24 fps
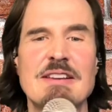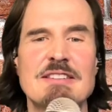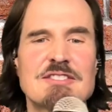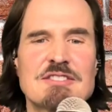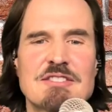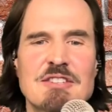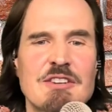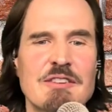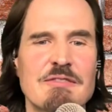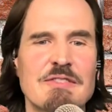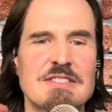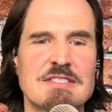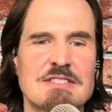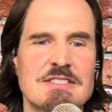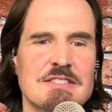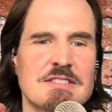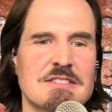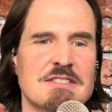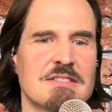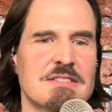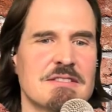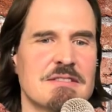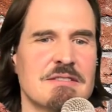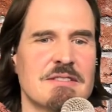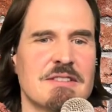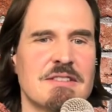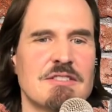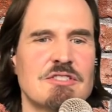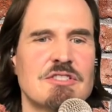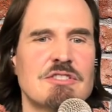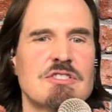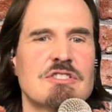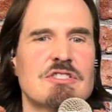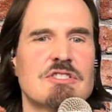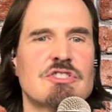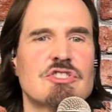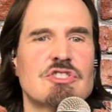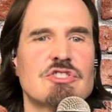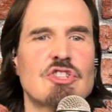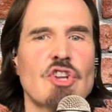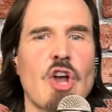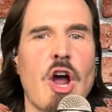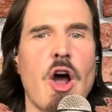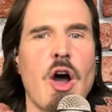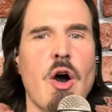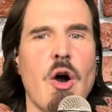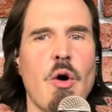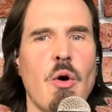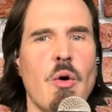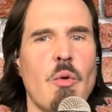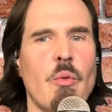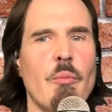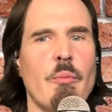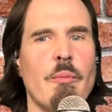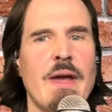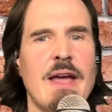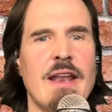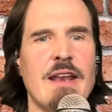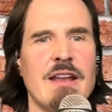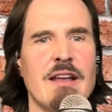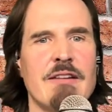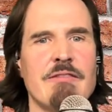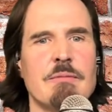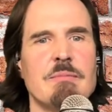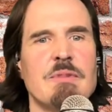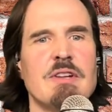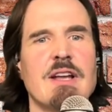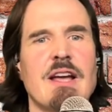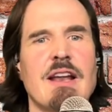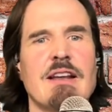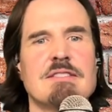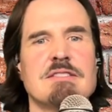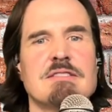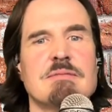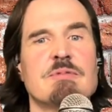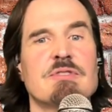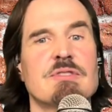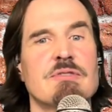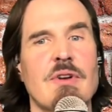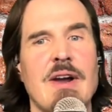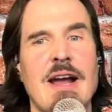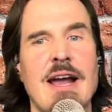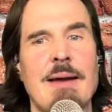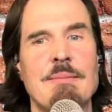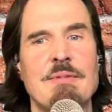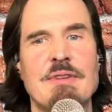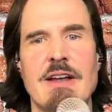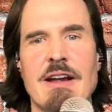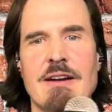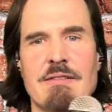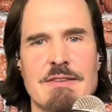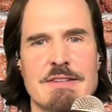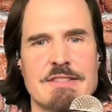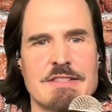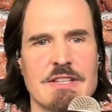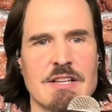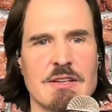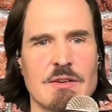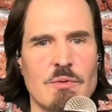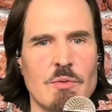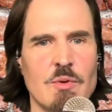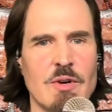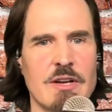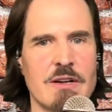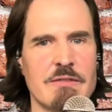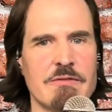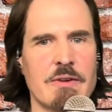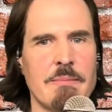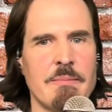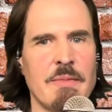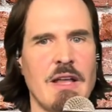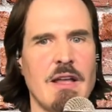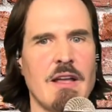services, there's just so many of them. You got to subscribe to every single one of them.